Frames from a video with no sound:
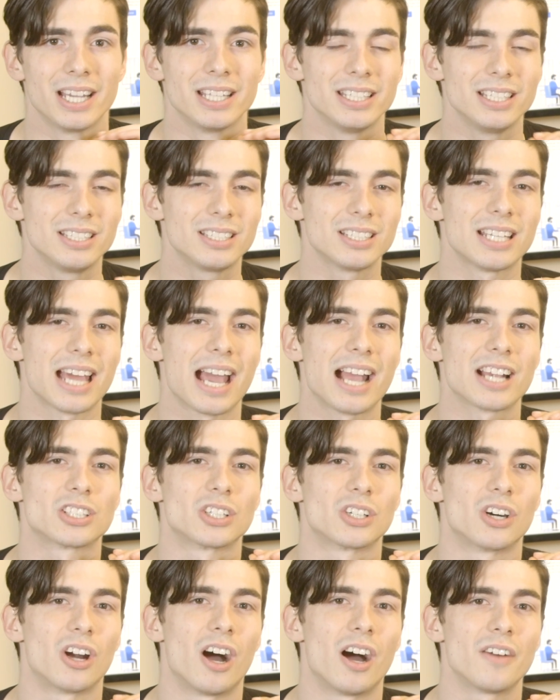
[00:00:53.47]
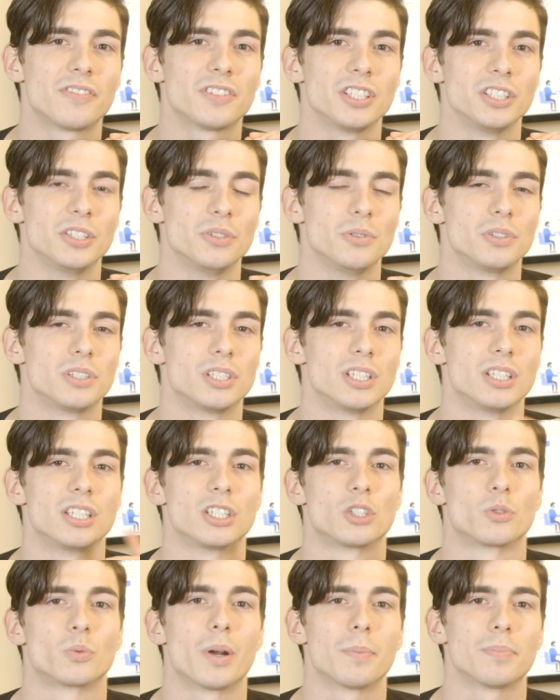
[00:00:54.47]
These attacks are often used to
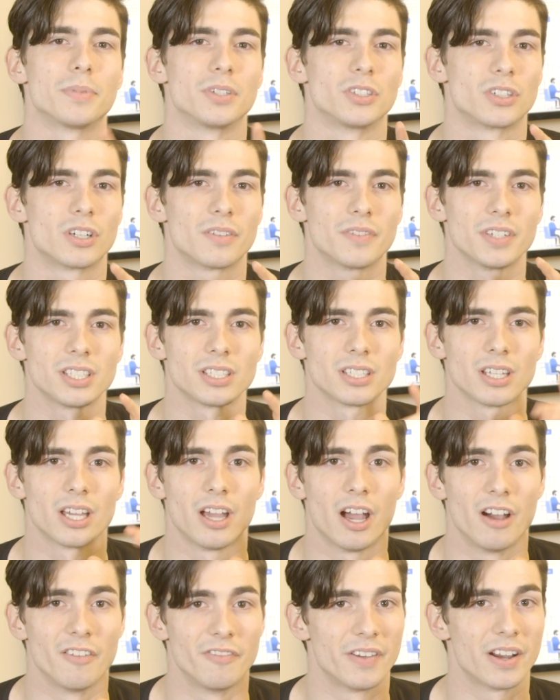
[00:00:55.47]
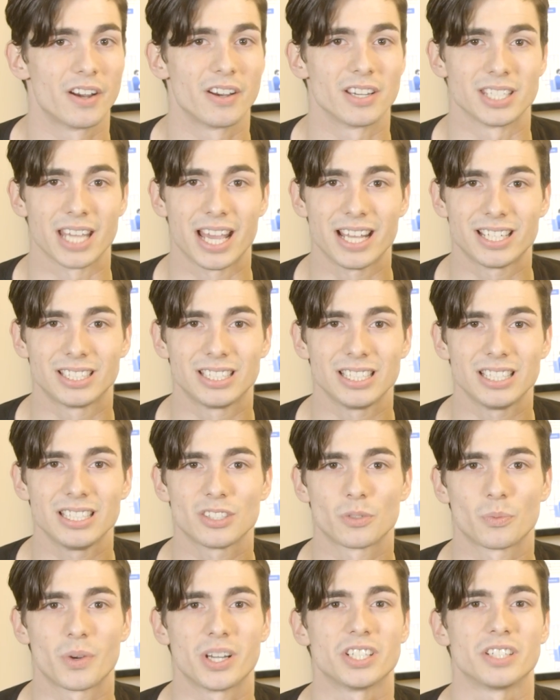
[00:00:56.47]
disrupt the service of various
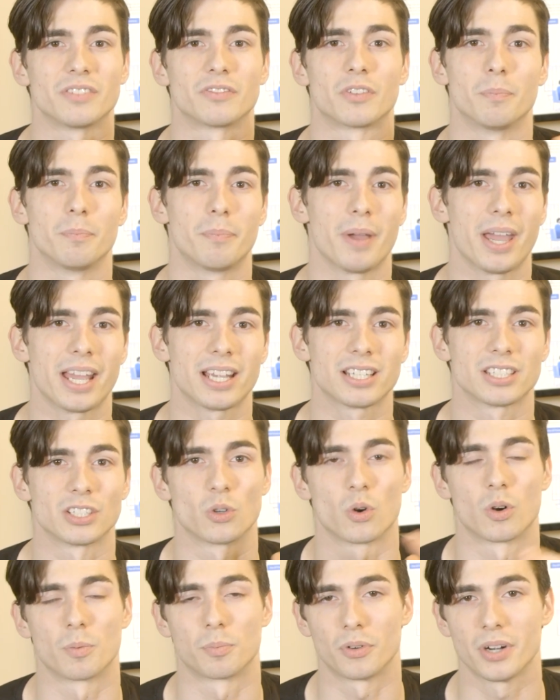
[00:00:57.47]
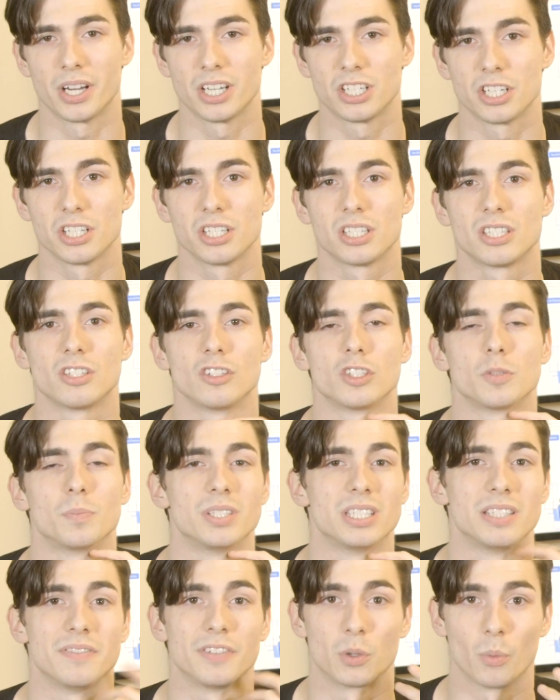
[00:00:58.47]
entities ranging from banks and corporations to
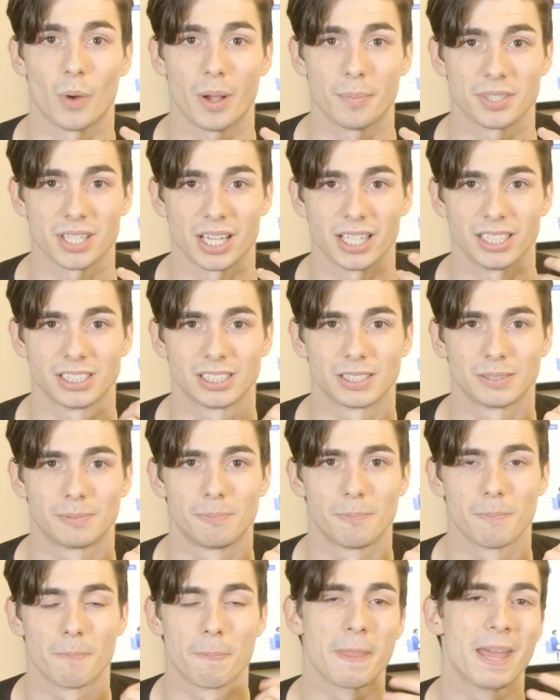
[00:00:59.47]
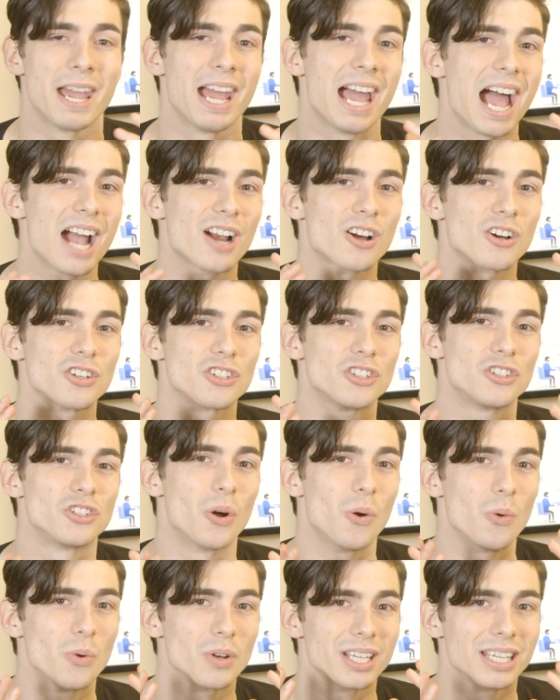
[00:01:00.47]
specific websites. Hackers
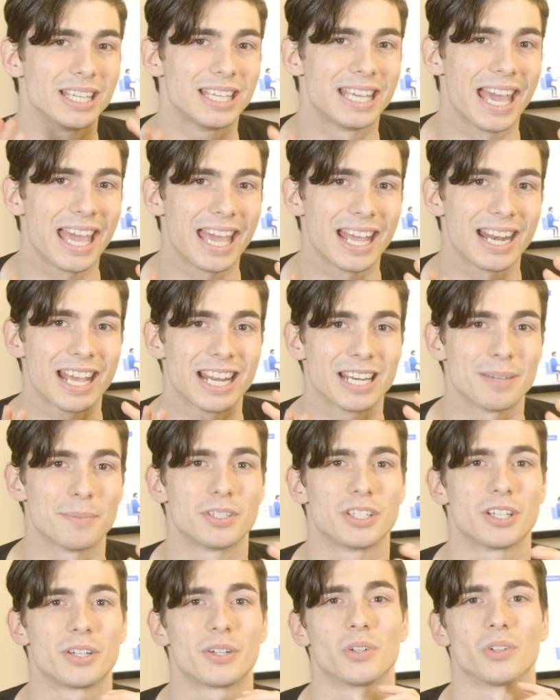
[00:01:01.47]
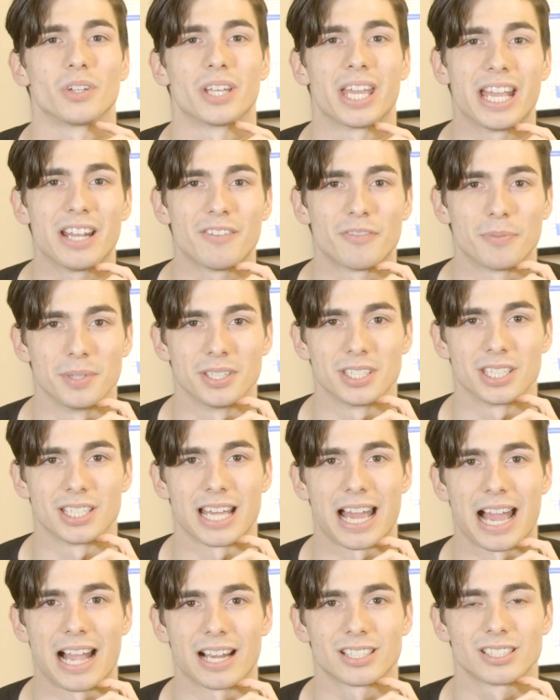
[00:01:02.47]
don't get any material gain from these
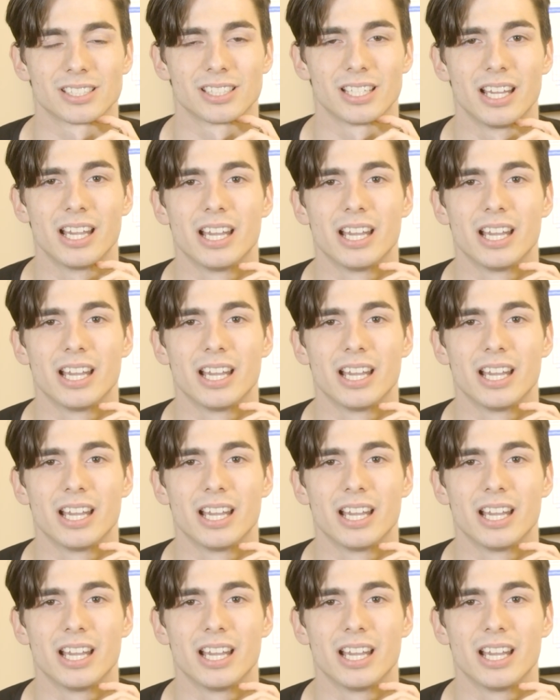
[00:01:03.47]
attacks.